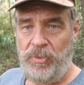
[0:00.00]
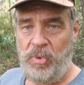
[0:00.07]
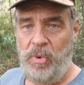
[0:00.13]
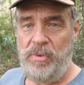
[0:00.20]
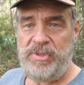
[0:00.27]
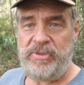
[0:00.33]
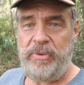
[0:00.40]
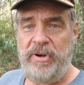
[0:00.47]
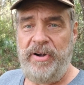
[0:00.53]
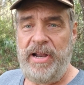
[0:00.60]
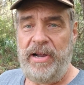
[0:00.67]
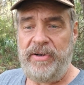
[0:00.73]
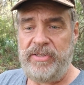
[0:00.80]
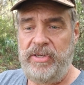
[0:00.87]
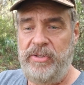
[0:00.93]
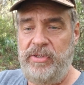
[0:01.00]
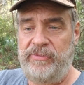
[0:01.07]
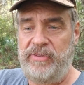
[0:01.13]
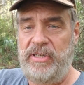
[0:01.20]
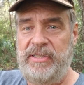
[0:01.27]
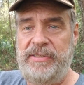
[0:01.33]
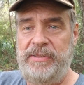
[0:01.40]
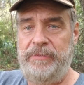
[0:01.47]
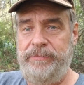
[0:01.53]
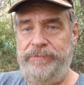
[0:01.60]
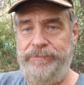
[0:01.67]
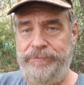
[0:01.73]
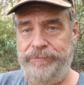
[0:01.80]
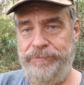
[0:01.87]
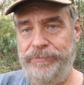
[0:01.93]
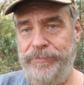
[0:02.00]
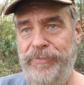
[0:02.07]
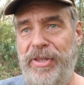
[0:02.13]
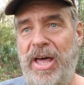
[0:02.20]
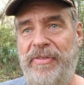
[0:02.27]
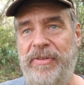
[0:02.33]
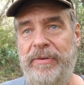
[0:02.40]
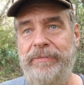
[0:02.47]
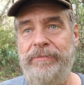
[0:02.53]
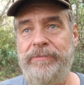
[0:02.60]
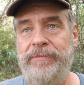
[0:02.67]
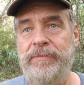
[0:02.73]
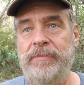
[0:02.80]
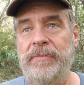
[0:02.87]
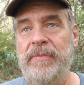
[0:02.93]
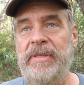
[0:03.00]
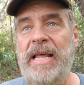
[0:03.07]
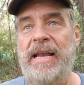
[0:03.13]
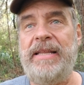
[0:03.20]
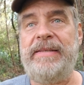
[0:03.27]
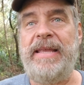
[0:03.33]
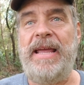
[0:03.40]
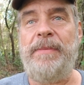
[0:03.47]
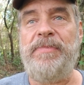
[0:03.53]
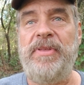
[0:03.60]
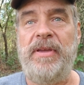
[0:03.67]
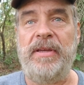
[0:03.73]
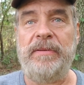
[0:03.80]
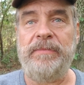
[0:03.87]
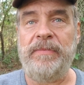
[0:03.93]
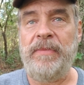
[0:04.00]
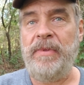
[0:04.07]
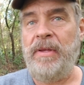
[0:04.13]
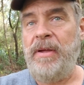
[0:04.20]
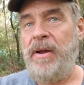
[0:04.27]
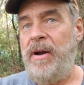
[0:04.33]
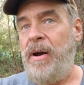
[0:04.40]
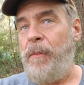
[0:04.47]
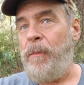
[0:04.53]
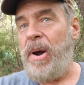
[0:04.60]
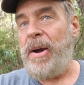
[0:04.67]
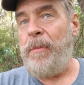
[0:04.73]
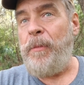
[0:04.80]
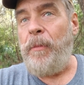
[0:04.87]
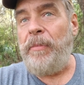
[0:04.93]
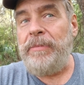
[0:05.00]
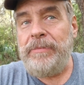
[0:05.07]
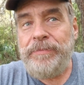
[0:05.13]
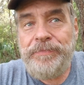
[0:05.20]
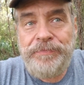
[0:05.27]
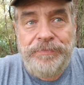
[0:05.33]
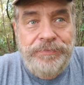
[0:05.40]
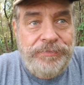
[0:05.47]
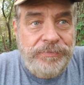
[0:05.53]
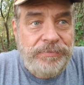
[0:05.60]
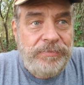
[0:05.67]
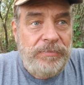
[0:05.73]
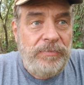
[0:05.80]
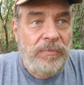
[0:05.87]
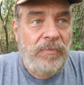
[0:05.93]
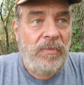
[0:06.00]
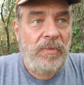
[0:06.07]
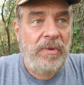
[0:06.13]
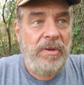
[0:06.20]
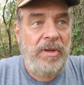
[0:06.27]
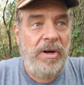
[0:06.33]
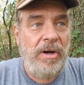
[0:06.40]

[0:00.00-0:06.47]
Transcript: What was $300 going to do for us? Nothing. Not a damn thing. But, you